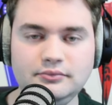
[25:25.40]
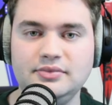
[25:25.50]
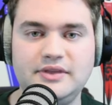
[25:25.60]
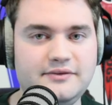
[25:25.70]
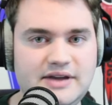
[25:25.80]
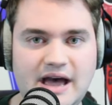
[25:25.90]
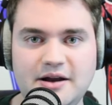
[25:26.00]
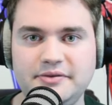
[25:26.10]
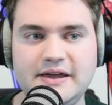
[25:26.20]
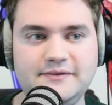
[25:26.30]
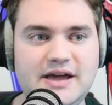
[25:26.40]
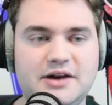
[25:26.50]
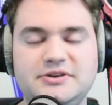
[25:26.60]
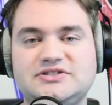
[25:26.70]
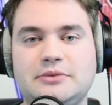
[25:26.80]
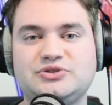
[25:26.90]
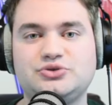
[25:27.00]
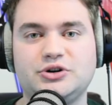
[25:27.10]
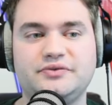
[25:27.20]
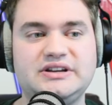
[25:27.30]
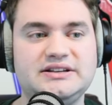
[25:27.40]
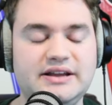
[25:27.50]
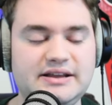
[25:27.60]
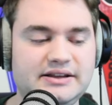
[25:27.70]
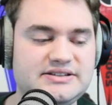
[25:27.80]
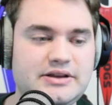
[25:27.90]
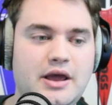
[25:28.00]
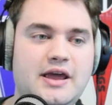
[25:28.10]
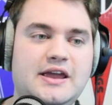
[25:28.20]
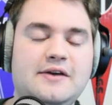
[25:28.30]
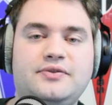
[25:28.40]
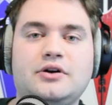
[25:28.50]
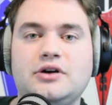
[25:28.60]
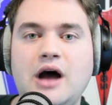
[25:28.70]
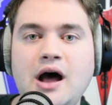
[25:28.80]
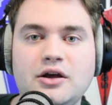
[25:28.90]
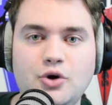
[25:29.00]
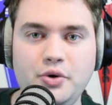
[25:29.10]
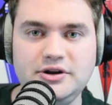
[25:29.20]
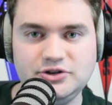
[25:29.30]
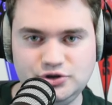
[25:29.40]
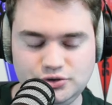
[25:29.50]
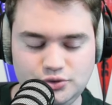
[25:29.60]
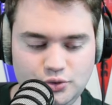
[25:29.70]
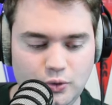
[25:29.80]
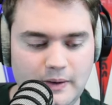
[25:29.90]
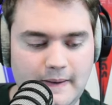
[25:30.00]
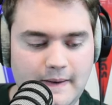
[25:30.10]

They've got to be some sort of, at least if they're not going to,